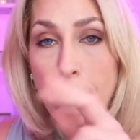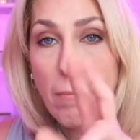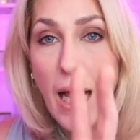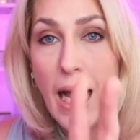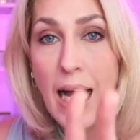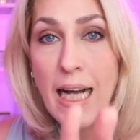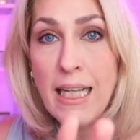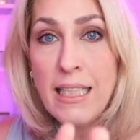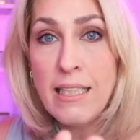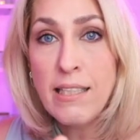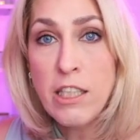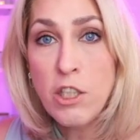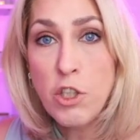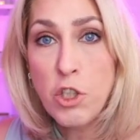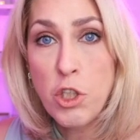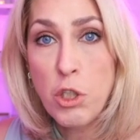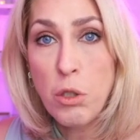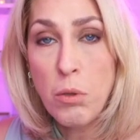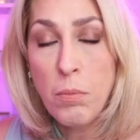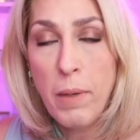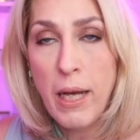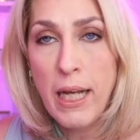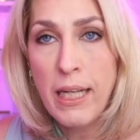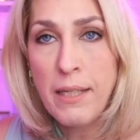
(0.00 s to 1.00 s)
I see
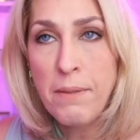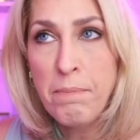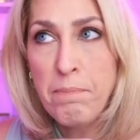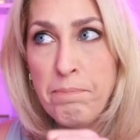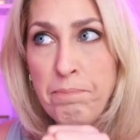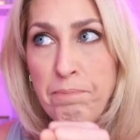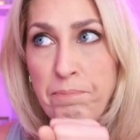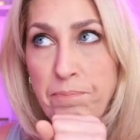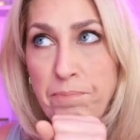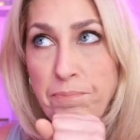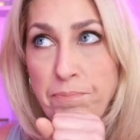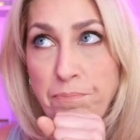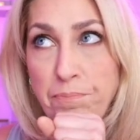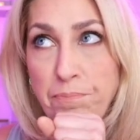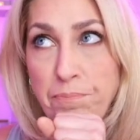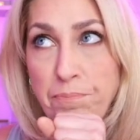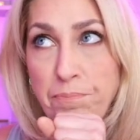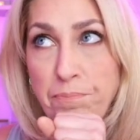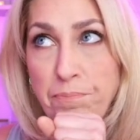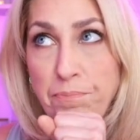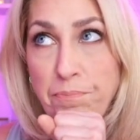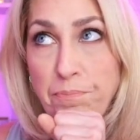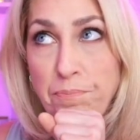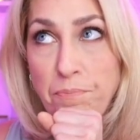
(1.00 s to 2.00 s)
2 men,
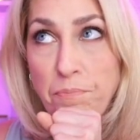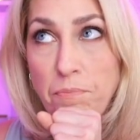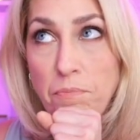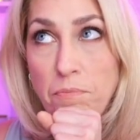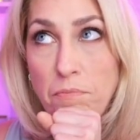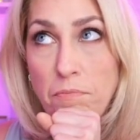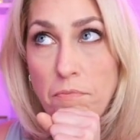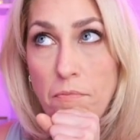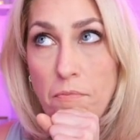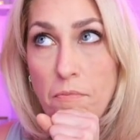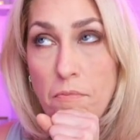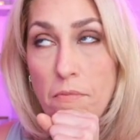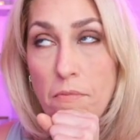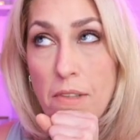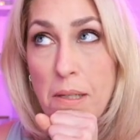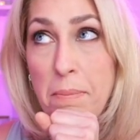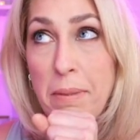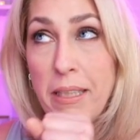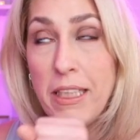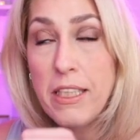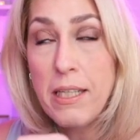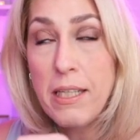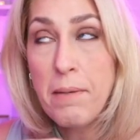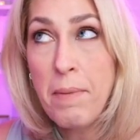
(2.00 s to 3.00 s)

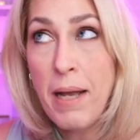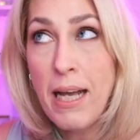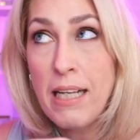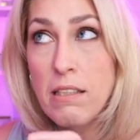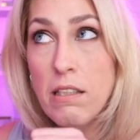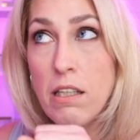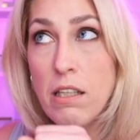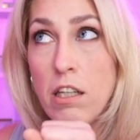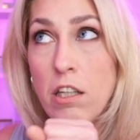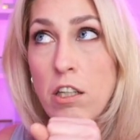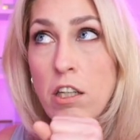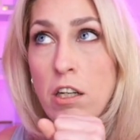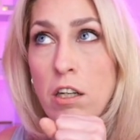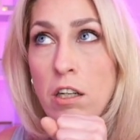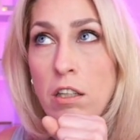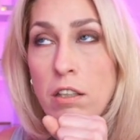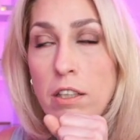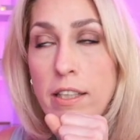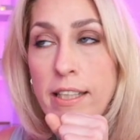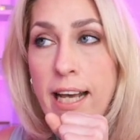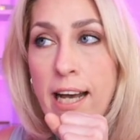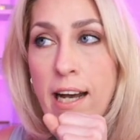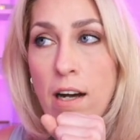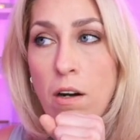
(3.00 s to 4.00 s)
because I'm asking her
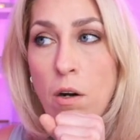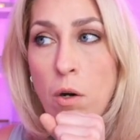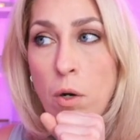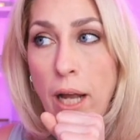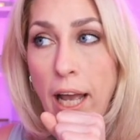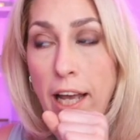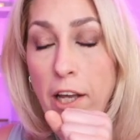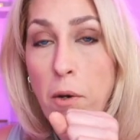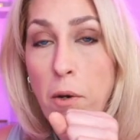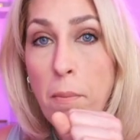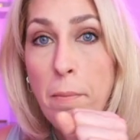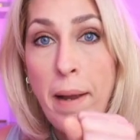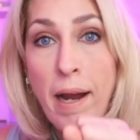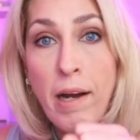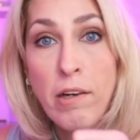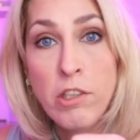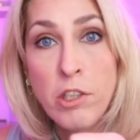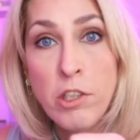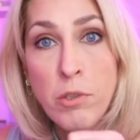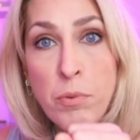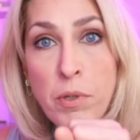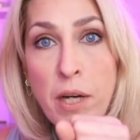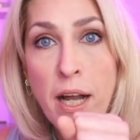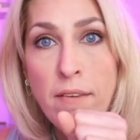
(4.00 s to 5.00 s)
now, okay, your
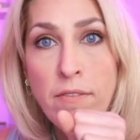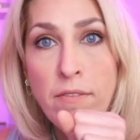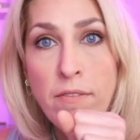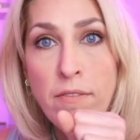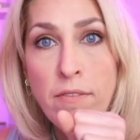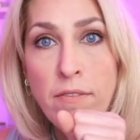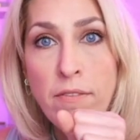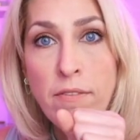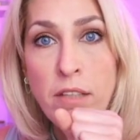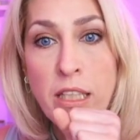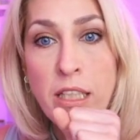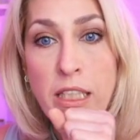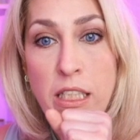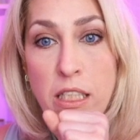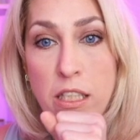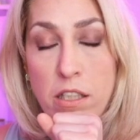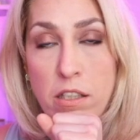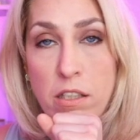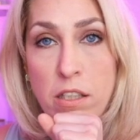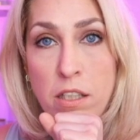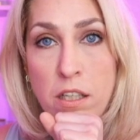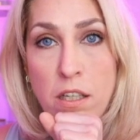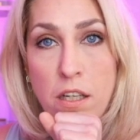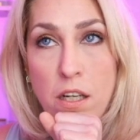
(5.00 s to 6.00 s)
parents were having dinner